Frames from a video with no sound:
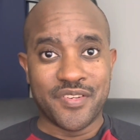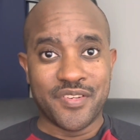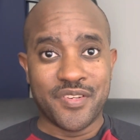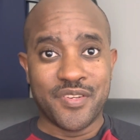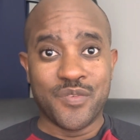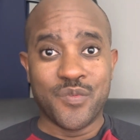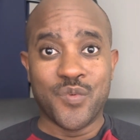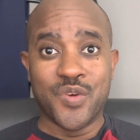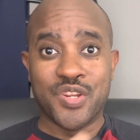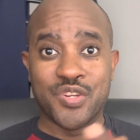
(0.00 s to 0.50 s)

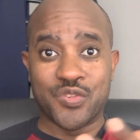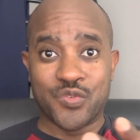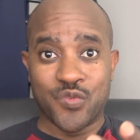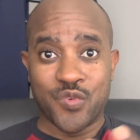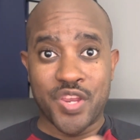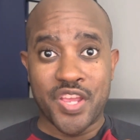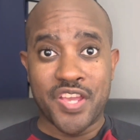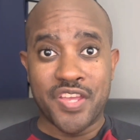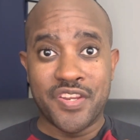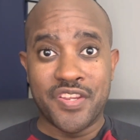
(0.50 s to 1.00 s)
When it's
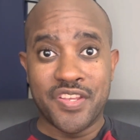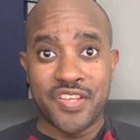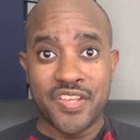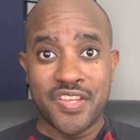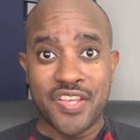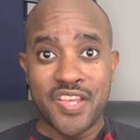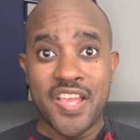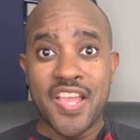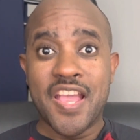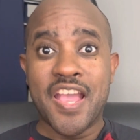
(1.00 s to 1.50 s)
red
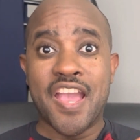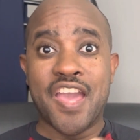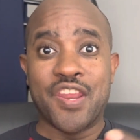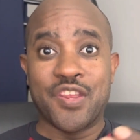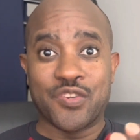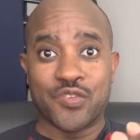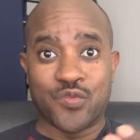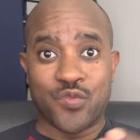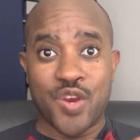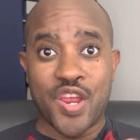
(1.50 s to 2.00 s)
and
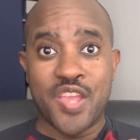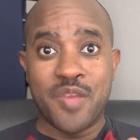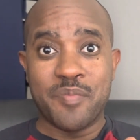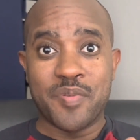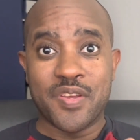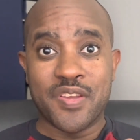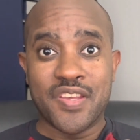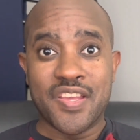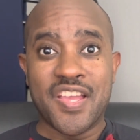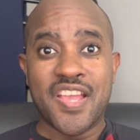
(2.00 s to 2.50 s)
it's ripe,
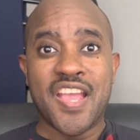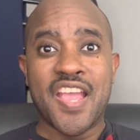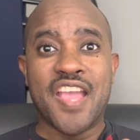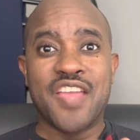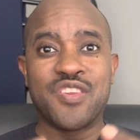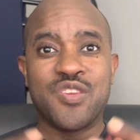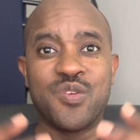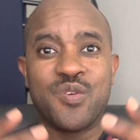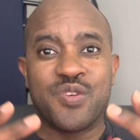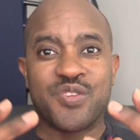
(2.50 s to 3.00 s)

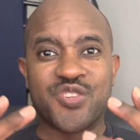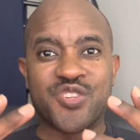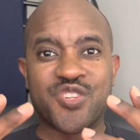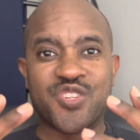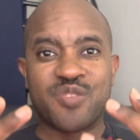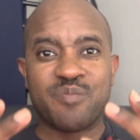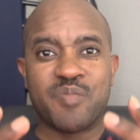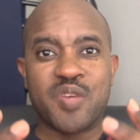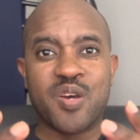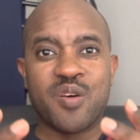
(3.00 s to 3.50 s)
and you can
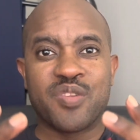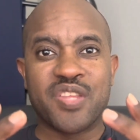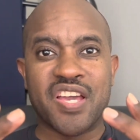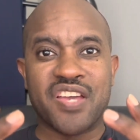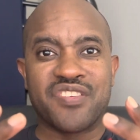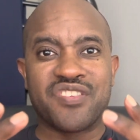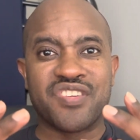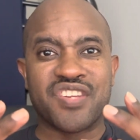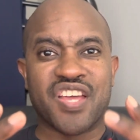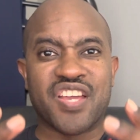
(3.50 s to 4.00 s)
smell
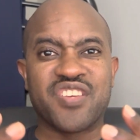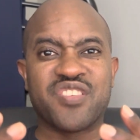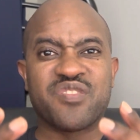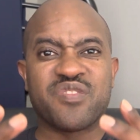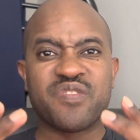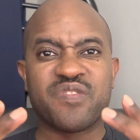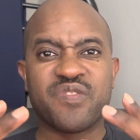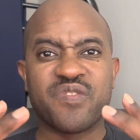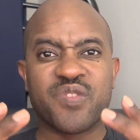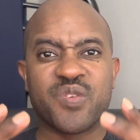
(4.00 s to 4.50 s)
that nice
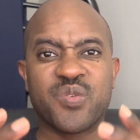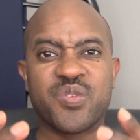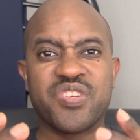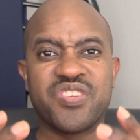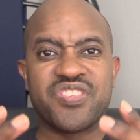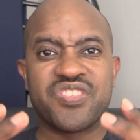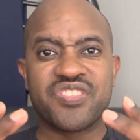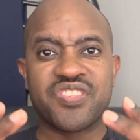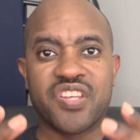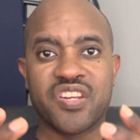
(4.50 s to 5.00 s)
fruity
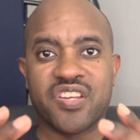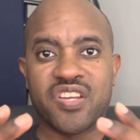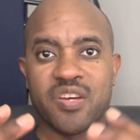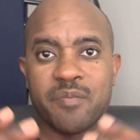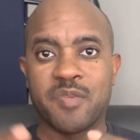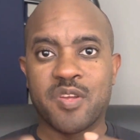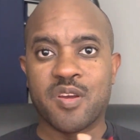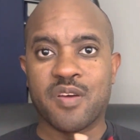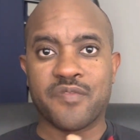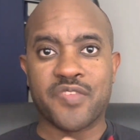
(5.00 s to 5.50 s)
scent
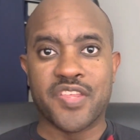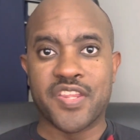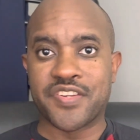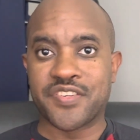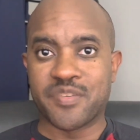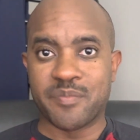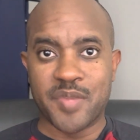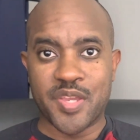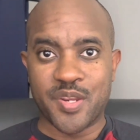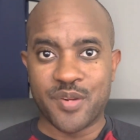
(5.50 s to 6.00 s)
coming off that
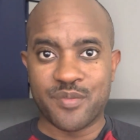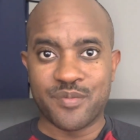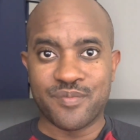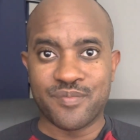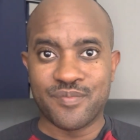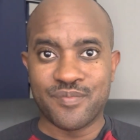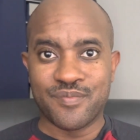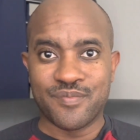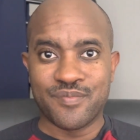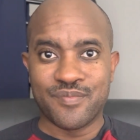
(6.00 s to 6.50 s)
tomato.
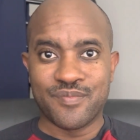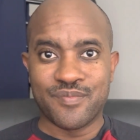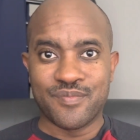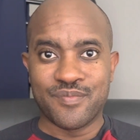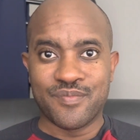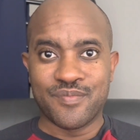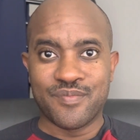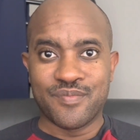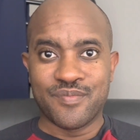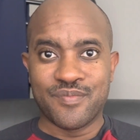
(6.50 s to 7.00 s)

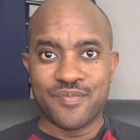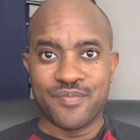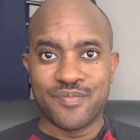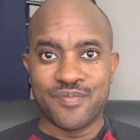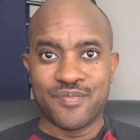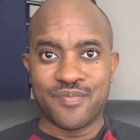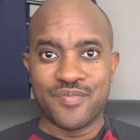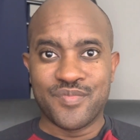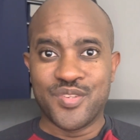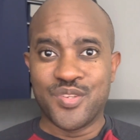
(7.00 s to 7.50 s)

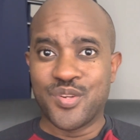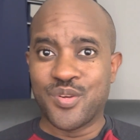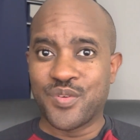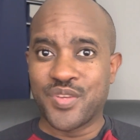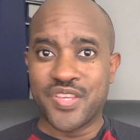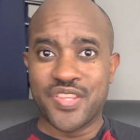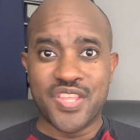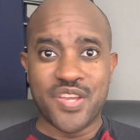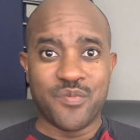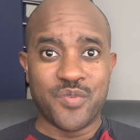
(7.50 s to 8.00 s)
You don't
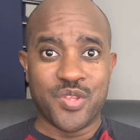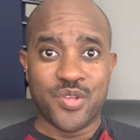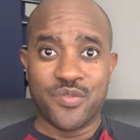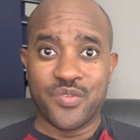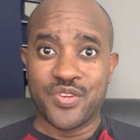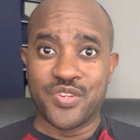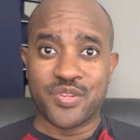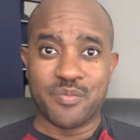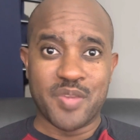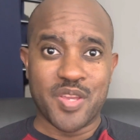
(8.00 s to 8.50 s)
get that with a
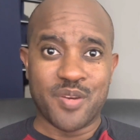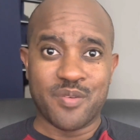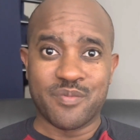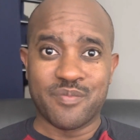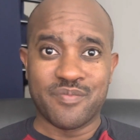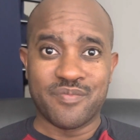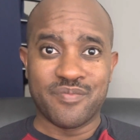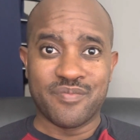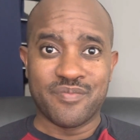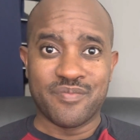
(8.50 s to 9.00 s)
green tomato,
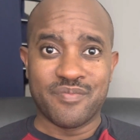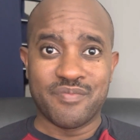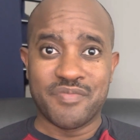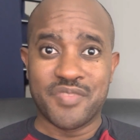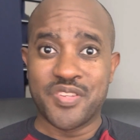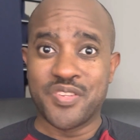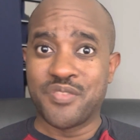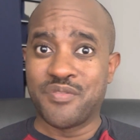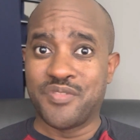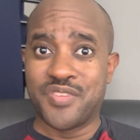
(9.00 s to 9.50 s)

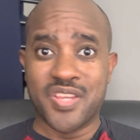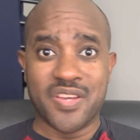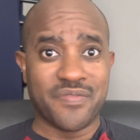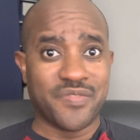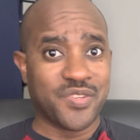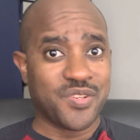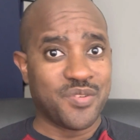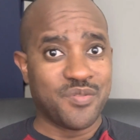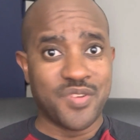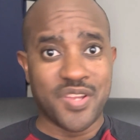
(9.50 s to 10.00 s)
and you
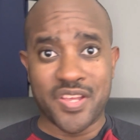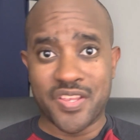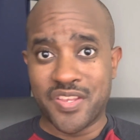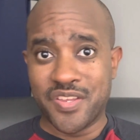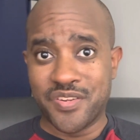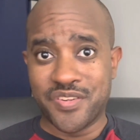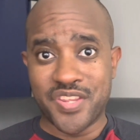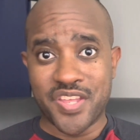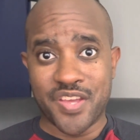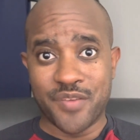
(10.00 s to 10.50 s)
definitely do not
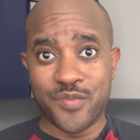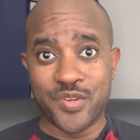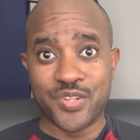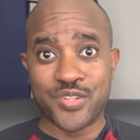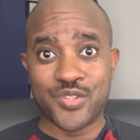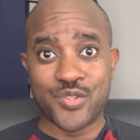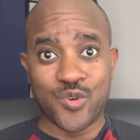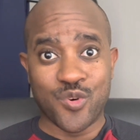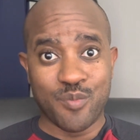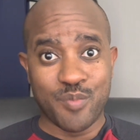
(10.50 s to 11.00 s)
get that with a
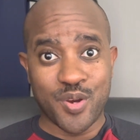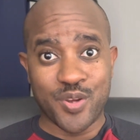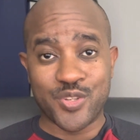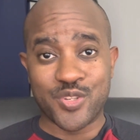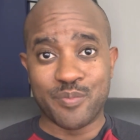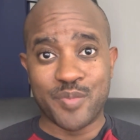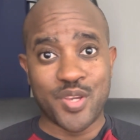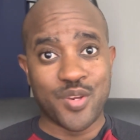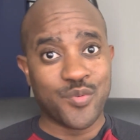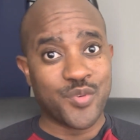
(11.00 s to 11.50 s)
store-bought
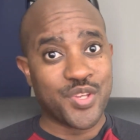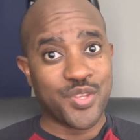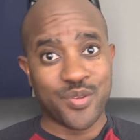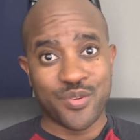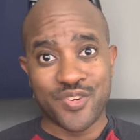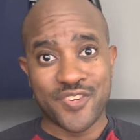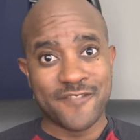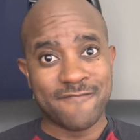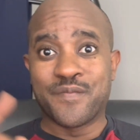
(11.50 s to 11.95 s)
tomato either.